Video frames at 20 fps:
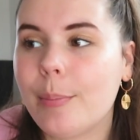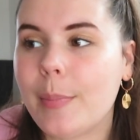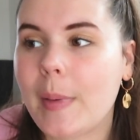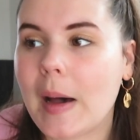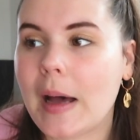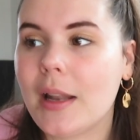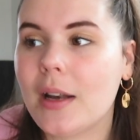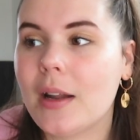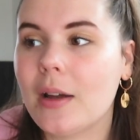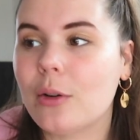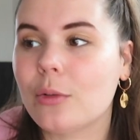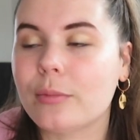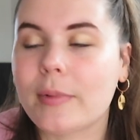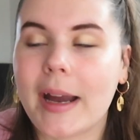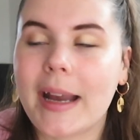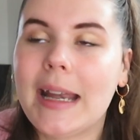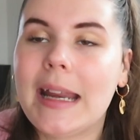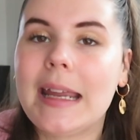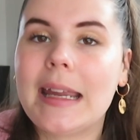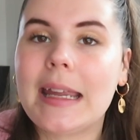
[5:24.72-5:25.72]
but
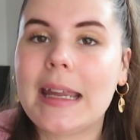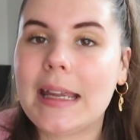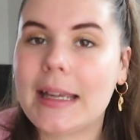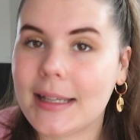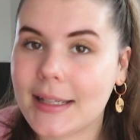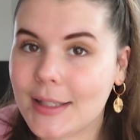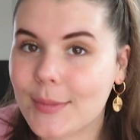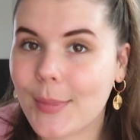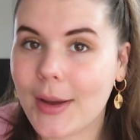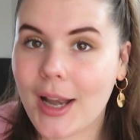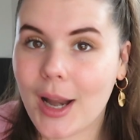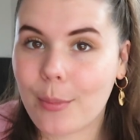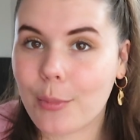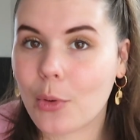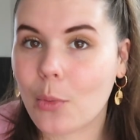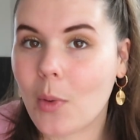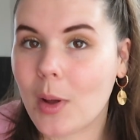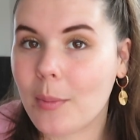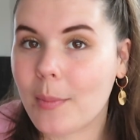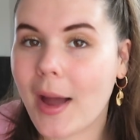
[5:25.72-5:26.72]
writing is my
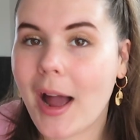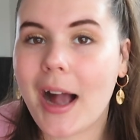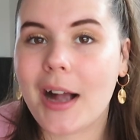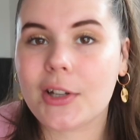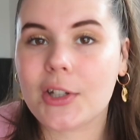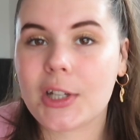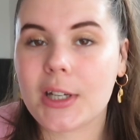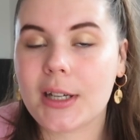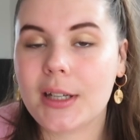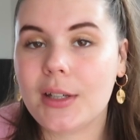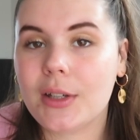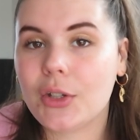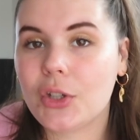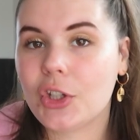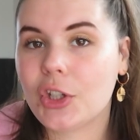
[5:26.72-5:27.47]
number one passion,